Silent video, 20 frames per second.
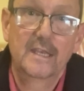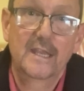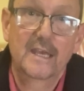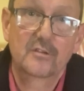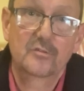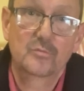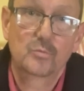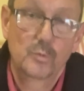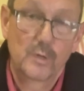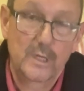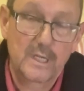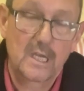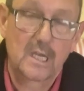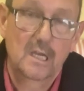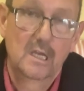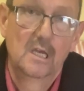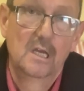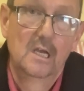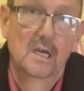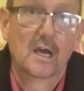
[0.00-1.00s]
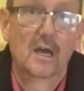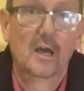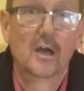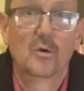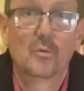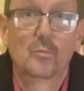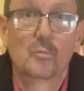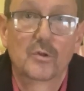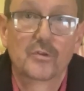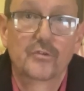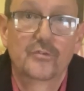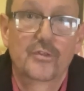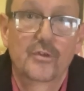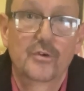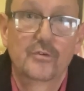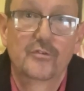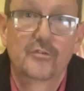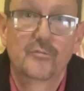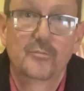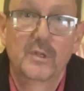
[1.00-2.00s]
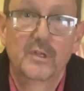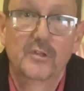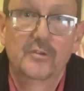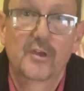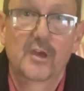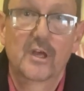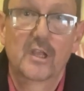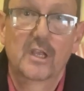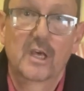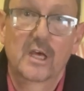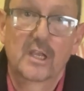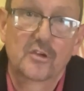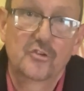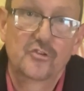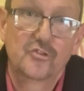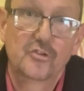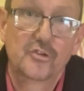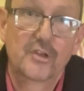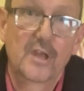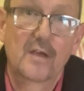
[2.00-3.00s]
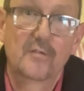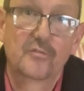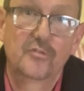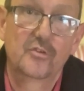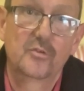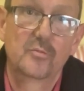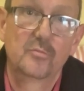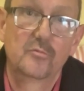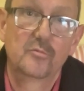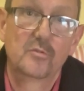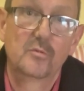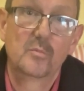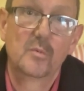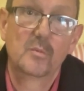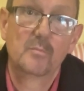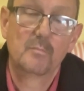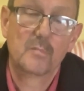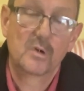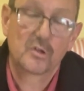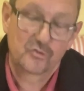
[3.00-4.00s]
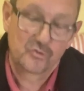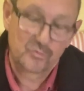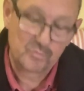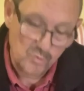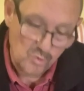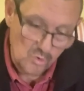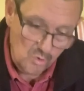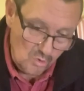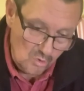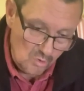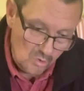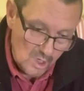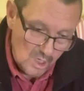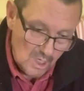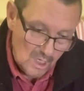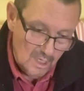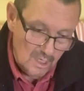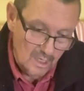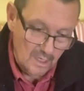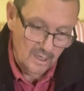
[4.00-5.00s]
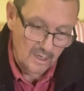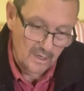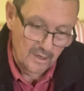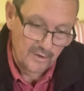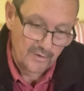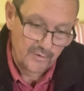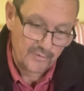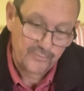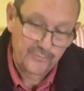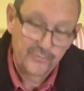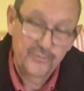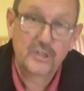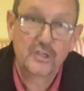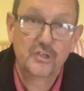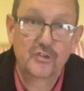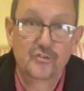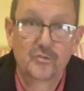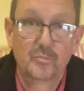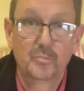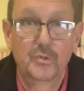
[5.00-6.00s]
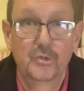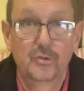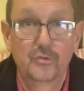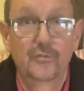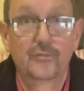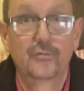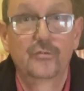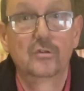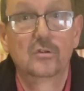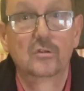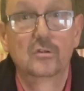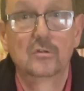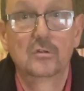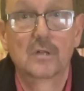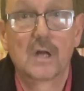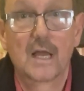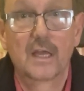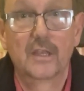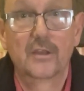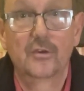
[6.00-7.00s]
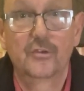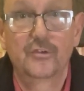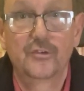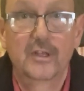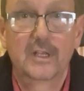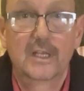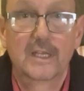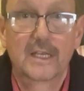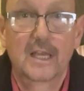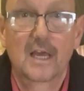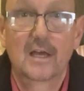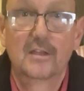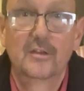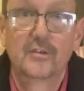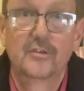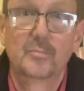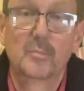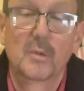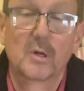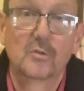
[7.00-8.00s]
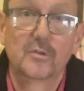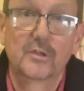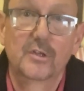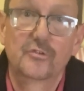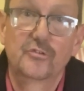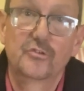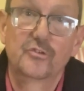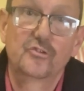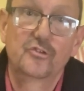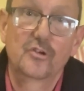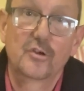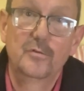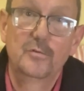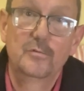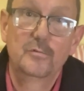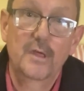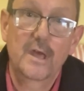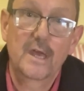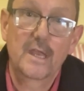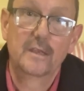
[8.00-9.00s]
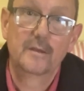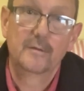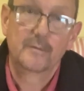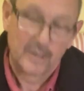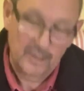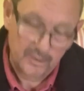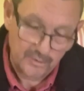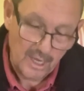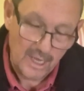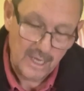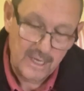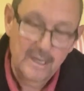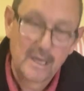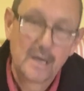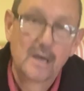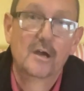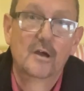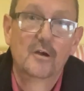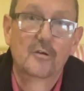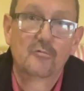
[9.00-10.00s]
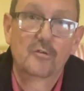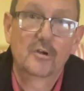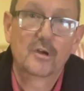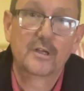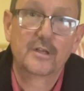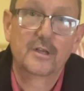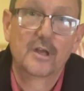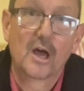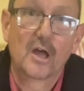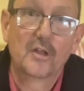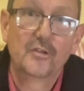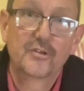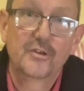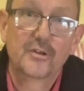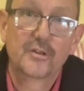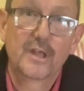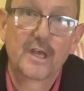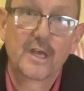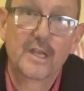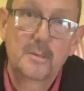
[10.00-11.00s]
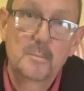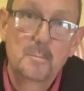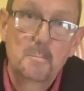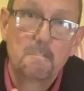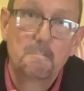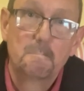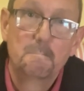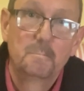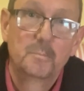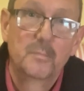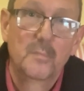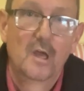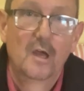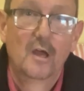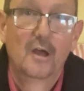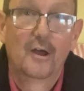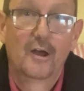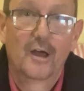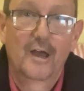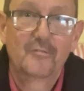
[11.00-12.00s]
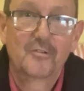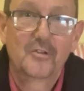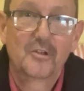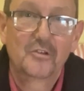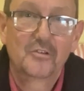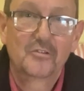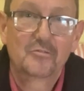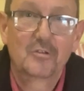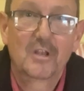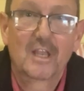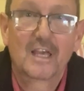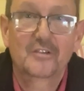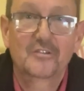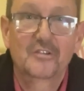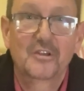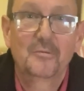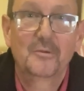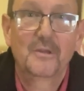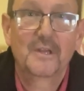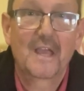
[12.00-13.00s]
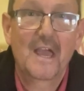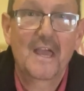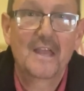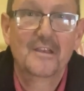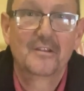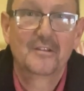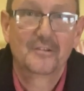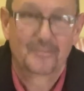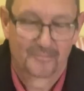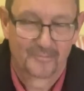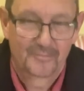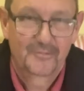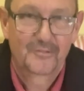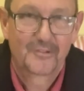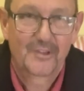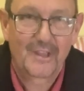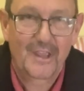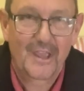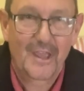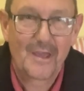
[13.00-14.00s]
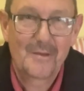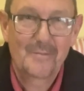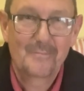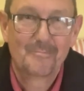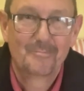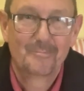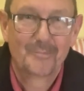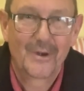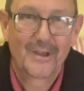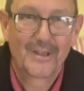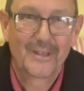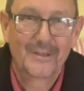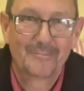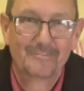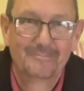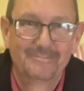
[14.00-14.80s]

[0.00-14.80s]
next week once those have been done, and I should have some much more finished, beautiful and ideally coloured mouldings to show you then. Okay, right, until then, have a nice relaxing weekend. Take care. Bye.